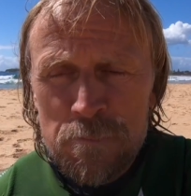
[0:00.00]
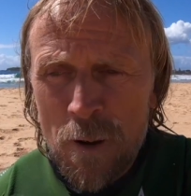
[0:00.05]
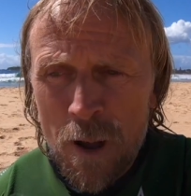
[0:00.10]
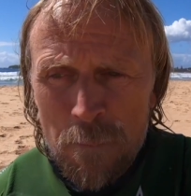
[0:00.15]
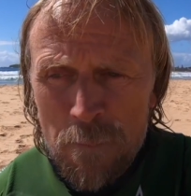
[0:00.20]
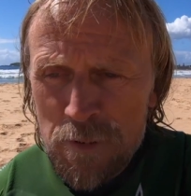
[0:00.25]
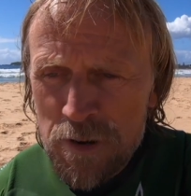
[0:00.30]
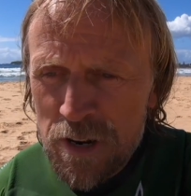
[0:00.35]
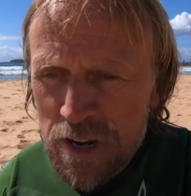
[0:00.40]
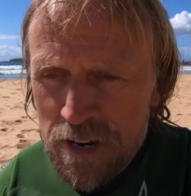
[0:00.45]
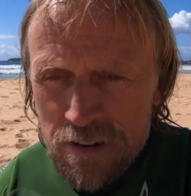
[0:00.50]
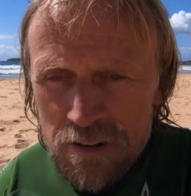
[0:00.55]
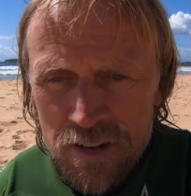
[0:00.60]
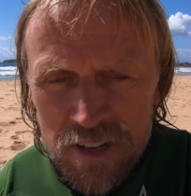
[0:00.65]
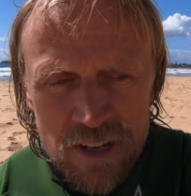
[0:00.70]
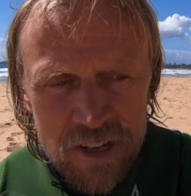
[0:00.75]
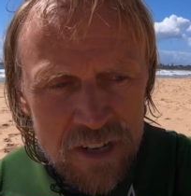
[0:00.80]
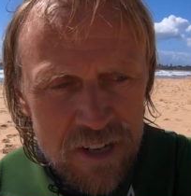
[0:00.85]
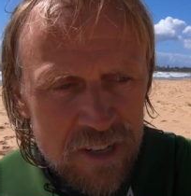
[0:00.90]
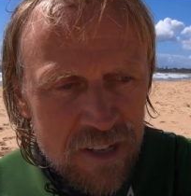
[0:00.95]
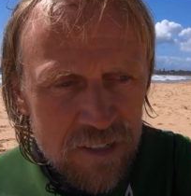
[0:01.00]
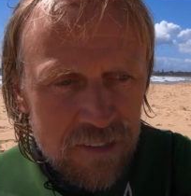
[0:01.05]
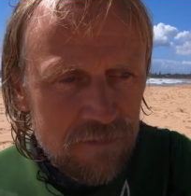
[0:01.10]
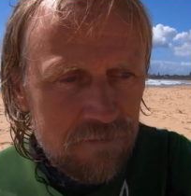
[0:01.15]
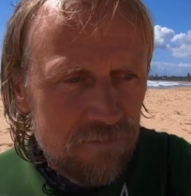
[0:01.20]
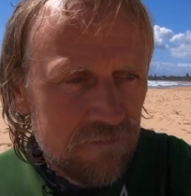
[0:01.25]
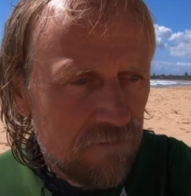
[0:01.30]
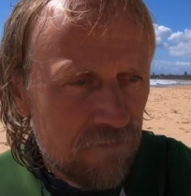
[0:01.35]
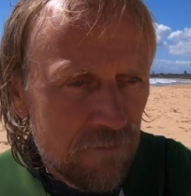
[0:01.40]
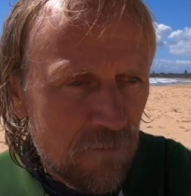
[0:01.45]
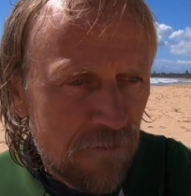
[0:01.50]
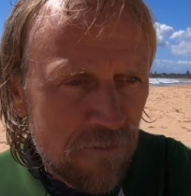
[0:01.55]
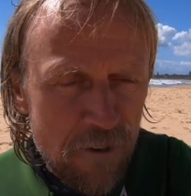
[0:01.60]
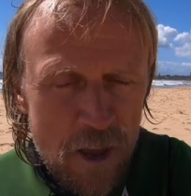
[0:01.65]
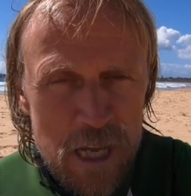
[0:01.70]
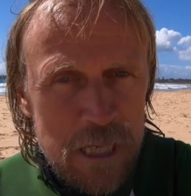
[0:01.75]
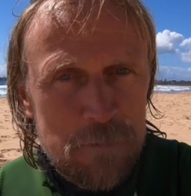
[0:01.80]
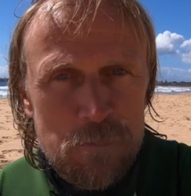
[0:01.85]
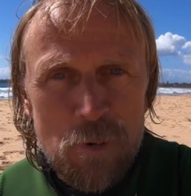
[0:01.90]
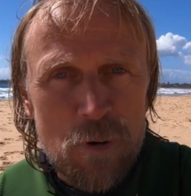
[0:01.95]
pop it in
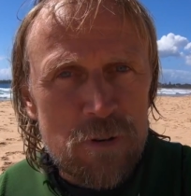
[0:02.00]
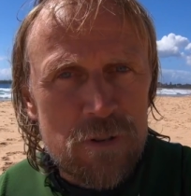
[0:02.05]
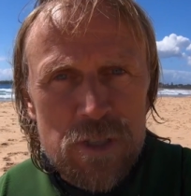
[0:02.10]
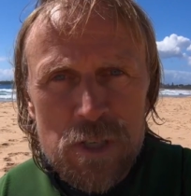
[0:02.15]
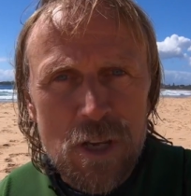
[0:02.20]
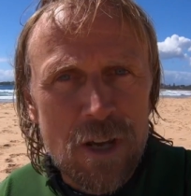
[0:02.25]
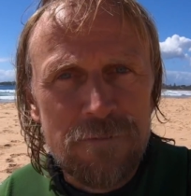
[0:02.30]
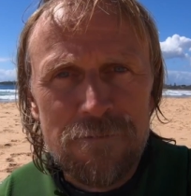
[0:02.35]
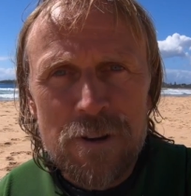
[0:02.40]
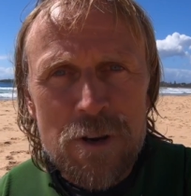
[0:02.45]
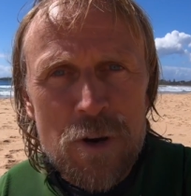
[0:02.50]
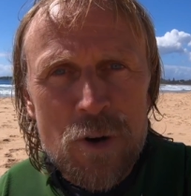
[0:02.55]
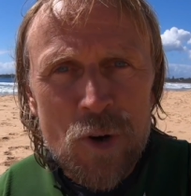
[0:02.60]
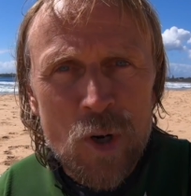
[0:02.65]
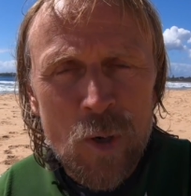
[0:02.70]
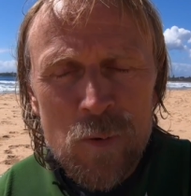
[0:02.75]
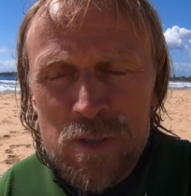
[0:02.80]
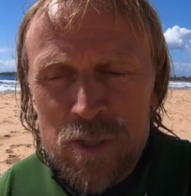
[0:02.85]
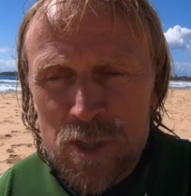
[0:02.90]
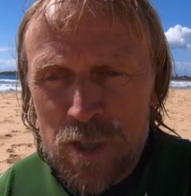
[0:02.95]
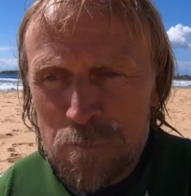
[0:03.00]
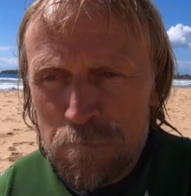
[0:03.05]
Facebook surfing groups.